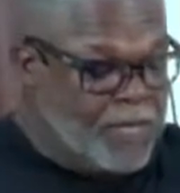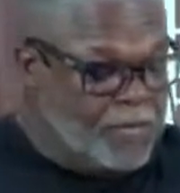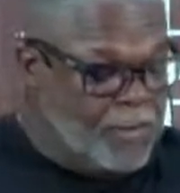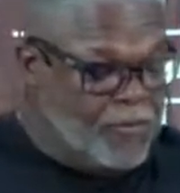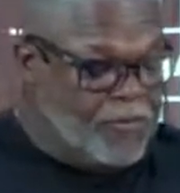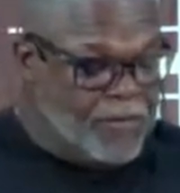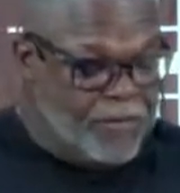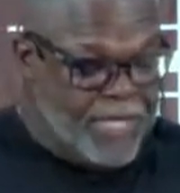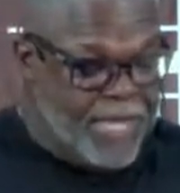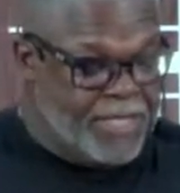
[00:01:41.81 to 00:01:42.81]
Beautiful
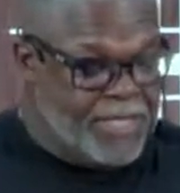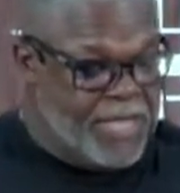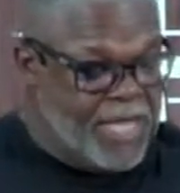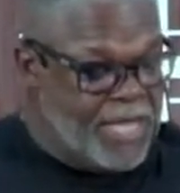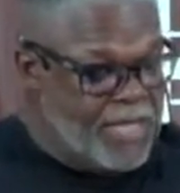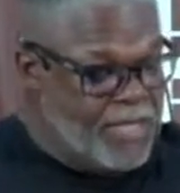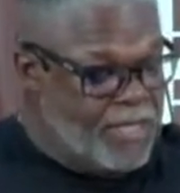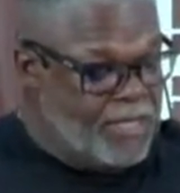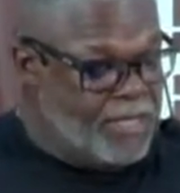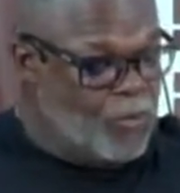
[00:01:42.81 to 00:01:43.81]
day today,
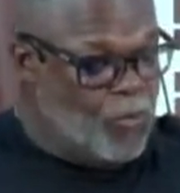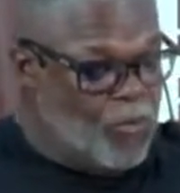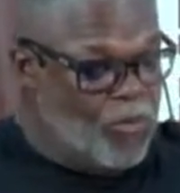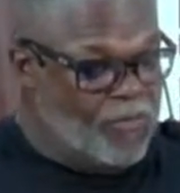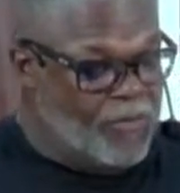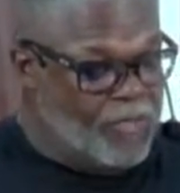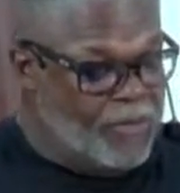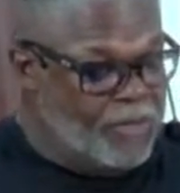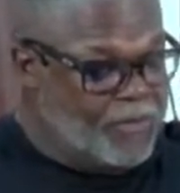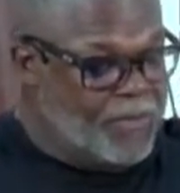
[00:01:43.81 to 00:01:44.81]
a little warm, but
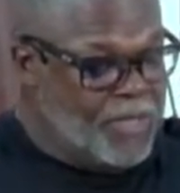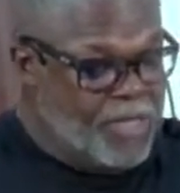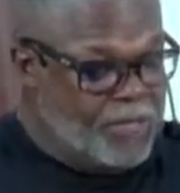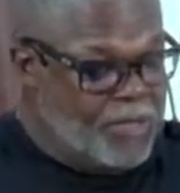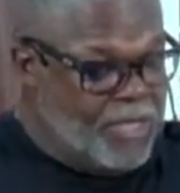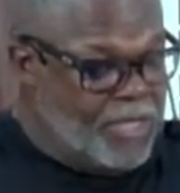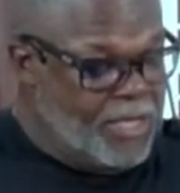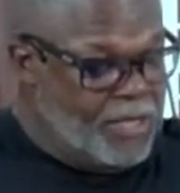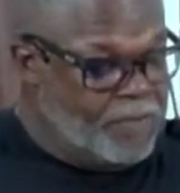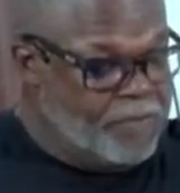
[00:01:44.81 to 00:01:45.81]

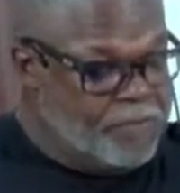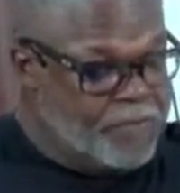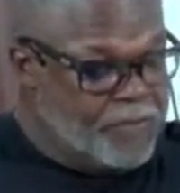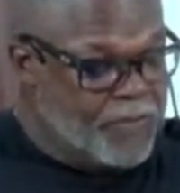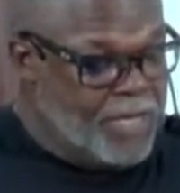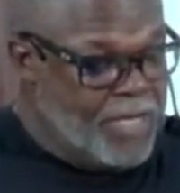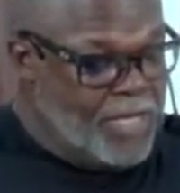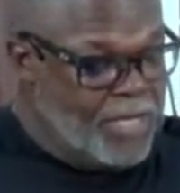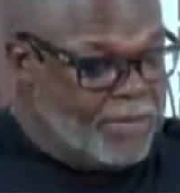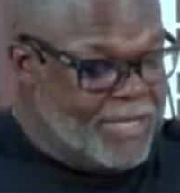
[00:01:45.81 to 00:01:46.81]
I'm
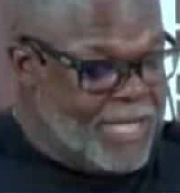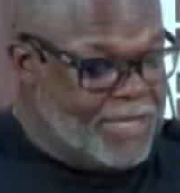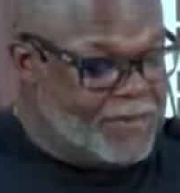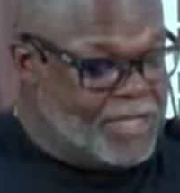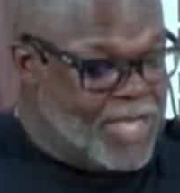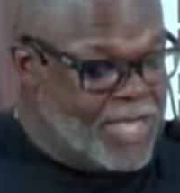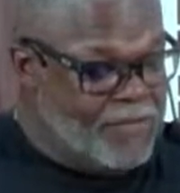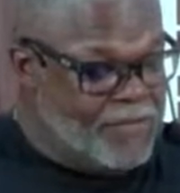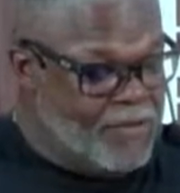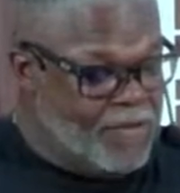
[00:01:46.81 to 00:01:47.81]
glad I'm
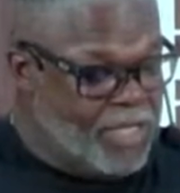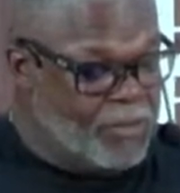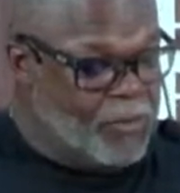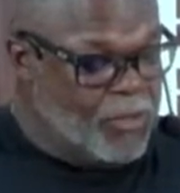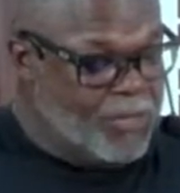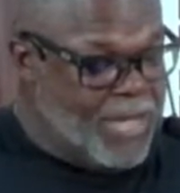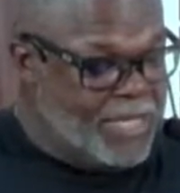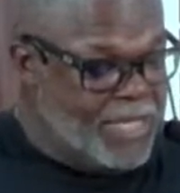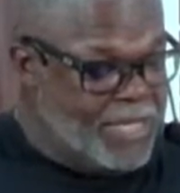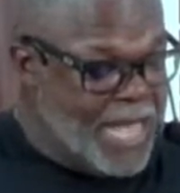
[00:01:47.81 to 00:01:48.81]
saved, so I don't have to worry about
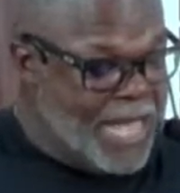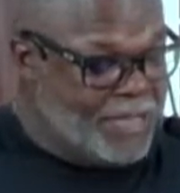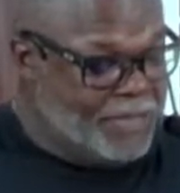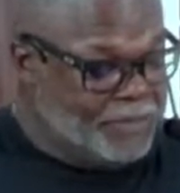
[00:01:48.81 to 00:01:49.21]
it getting hotter.